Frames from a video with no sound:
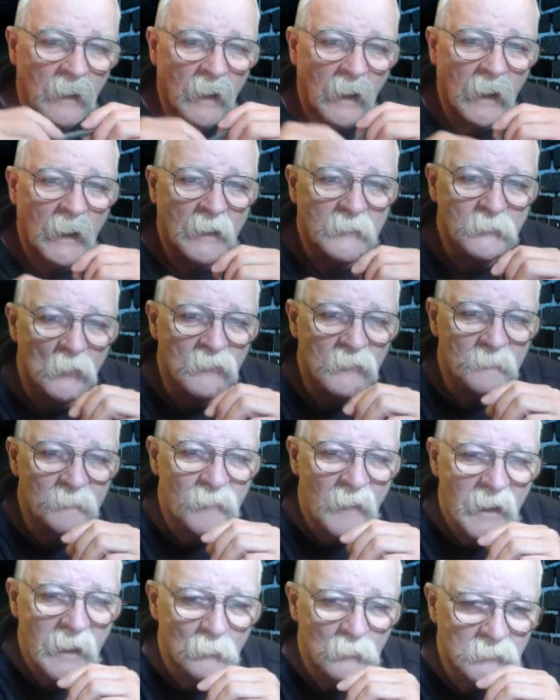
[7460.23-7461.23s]
I know the
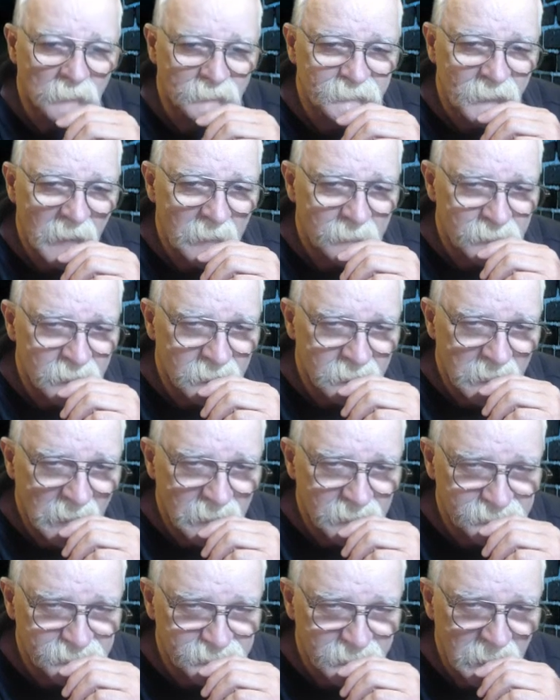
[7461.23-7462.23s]
bot will time you
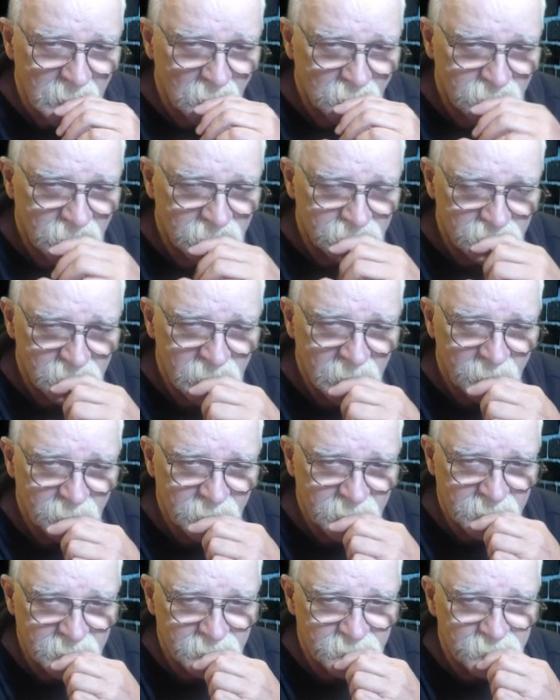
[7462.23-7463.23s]
guys out. I don't have
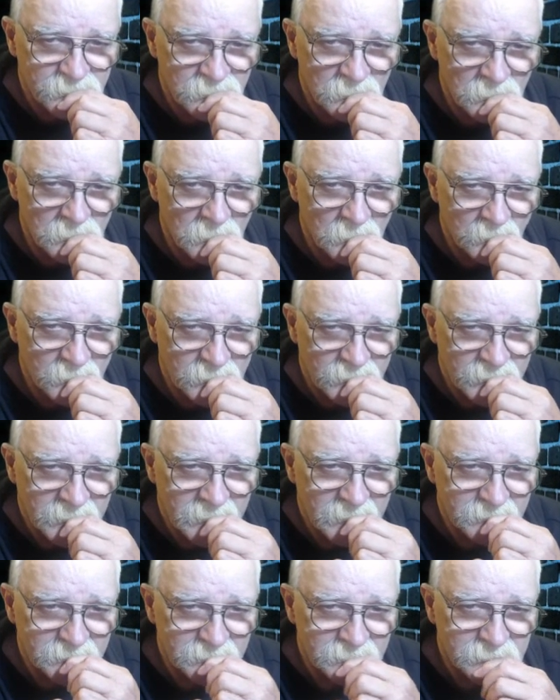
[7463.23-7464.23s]
any control over
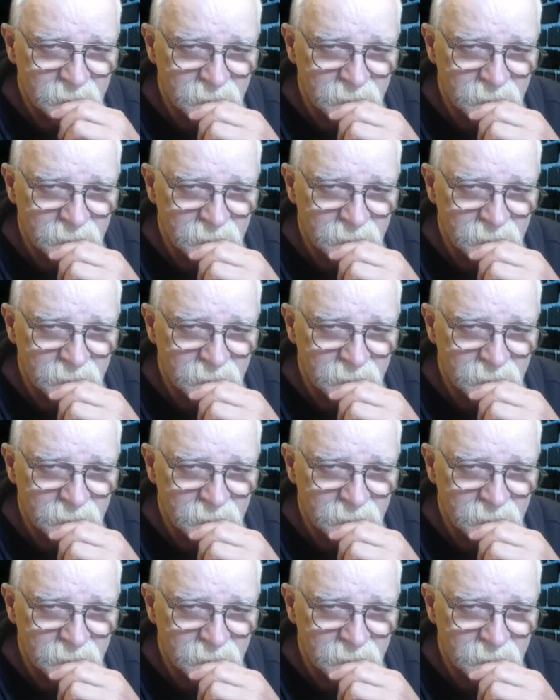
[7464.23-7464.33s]
that.